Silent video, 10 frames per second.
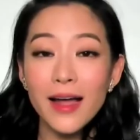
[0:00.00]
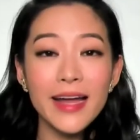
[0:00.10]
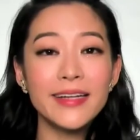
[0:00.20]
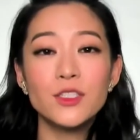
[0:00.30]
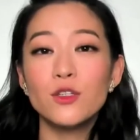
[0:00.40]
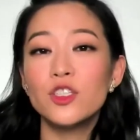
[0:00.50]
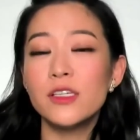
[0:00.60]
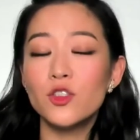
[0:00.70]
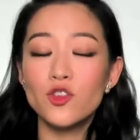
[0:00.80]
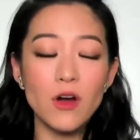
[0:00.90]
Right. You know? So
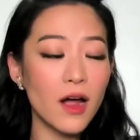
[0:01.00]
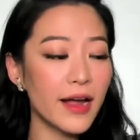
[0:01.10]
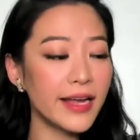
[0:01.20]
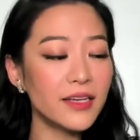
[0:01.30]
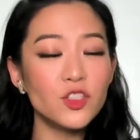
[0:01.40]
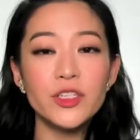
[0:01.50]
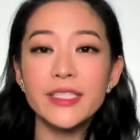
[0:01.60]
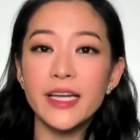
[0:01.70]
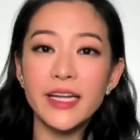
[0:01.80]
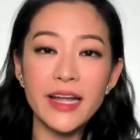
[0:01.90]
she's trying,
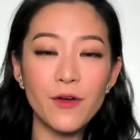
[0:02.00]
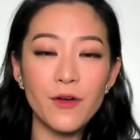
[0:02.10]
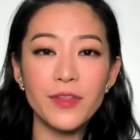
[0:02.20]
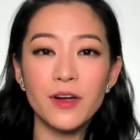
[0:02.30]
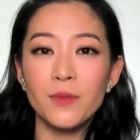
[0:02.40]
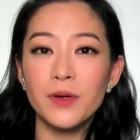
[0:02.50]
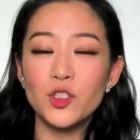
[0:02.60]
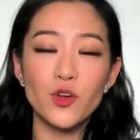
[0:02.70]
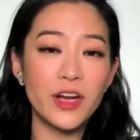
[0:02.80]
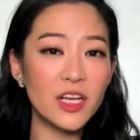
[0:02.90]
she's getting out there,
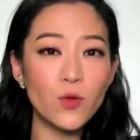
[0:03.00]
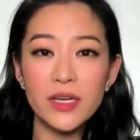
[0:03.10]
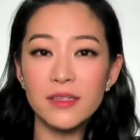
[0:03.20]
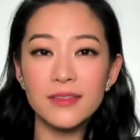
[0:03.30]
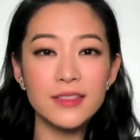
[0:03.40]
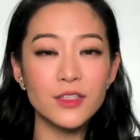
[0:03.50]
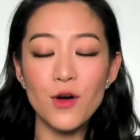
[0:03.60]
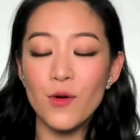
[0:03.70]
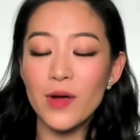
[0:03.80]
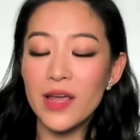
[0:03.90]
but training wheels.
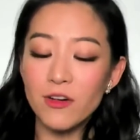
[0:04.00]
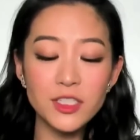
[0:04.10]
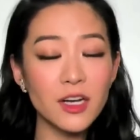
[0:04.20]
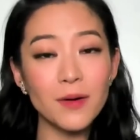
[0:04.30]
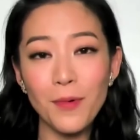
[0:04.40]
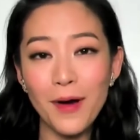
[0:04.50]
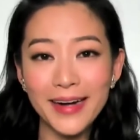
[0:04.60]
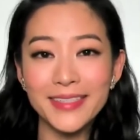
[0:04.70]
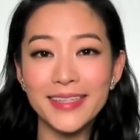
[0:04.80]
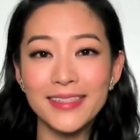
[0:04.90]
So Ingrid's got to
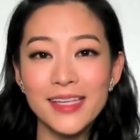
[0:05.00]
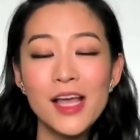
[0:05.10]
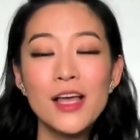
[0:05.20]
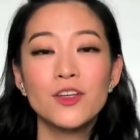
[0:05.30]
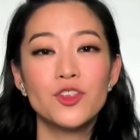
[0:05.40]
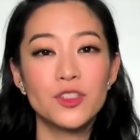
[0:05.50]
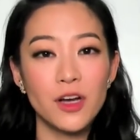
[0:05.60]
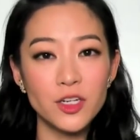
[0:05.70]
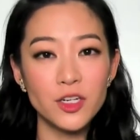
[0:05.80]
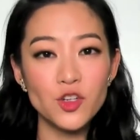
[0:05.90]
practice, she's
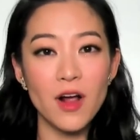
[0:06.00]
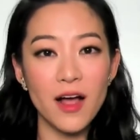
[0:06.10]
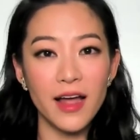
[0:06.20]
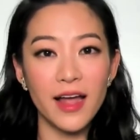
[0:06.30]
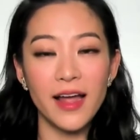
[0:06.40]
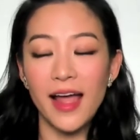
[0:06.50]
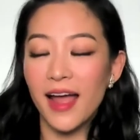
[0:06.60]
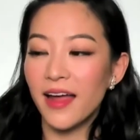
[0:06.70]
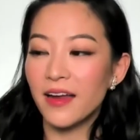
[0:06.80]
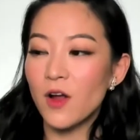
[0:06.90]
got to try.
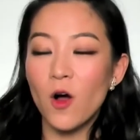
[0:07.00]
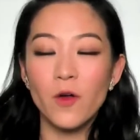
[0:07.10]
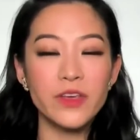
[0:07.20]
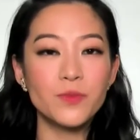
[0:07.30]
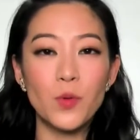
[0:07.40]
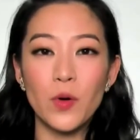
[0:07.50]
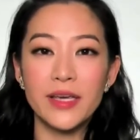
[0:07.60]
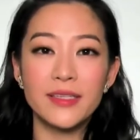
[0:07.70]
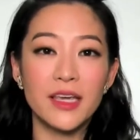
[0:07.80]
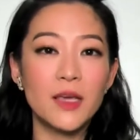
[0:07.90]
And all these
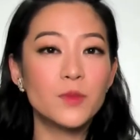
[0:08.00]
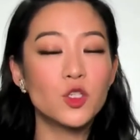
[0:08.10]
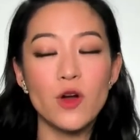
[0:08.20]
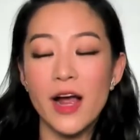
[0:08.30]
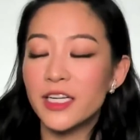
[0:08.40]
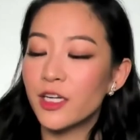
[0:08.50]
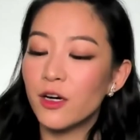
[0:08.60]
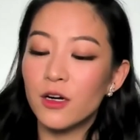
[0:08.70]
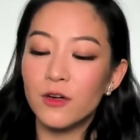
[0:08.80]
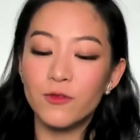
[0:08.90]
boys that keep
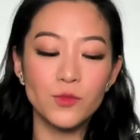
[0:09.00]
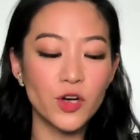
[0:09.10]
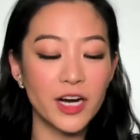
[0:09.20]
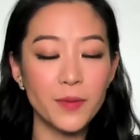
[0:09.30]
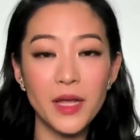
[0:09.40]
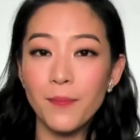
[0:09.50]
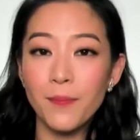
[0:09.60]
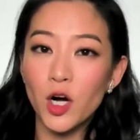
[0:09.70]
distracting her from trying to make